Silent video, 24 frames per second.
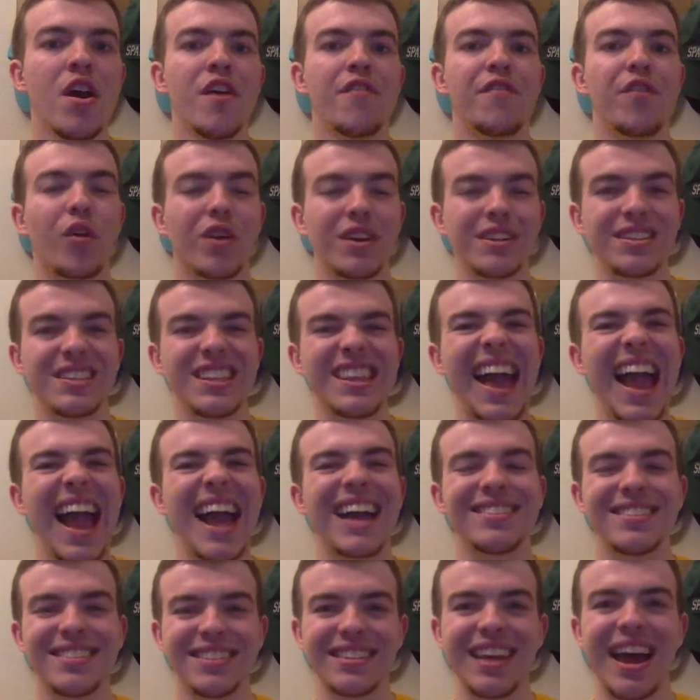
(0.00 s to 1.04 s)
for his
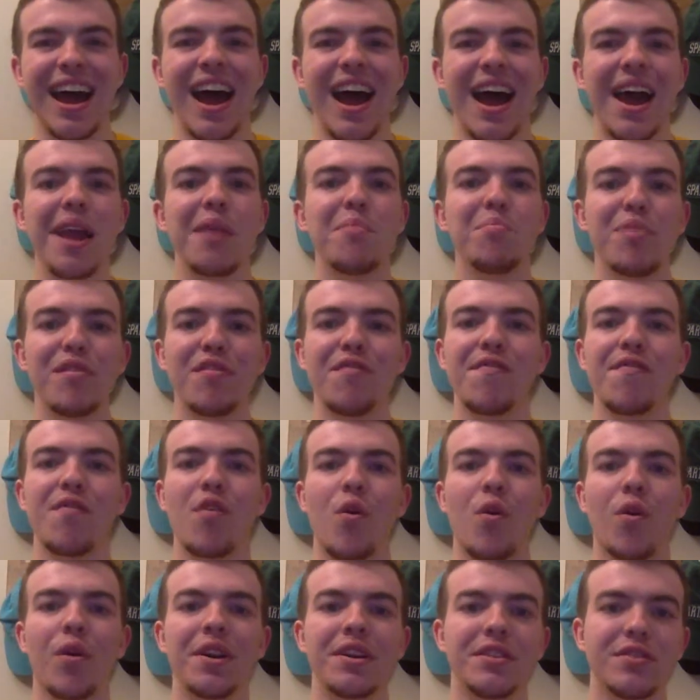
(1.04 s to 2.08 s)
last time
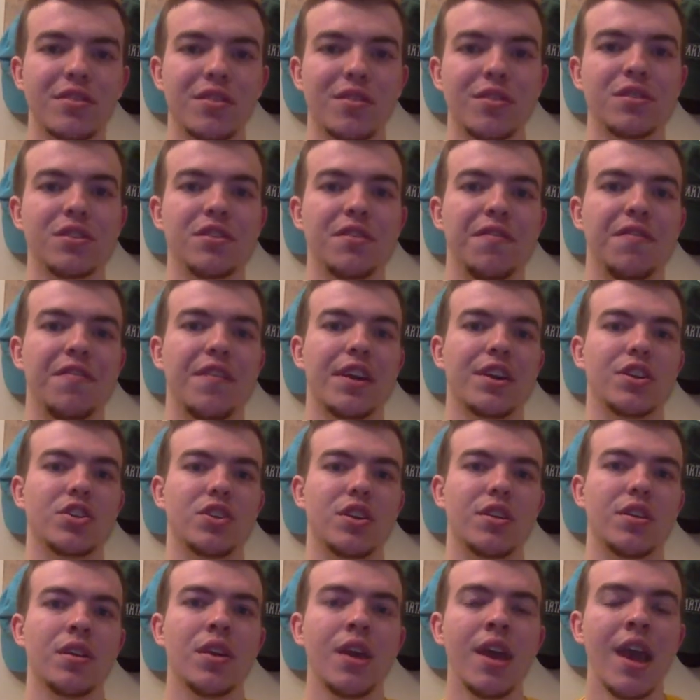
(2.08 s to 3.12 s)
before his
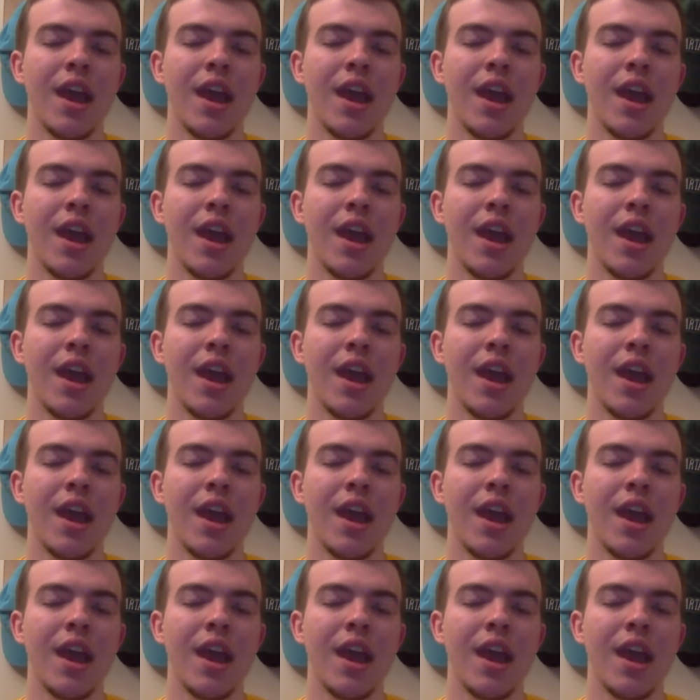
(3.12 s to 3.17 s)
crucifixion.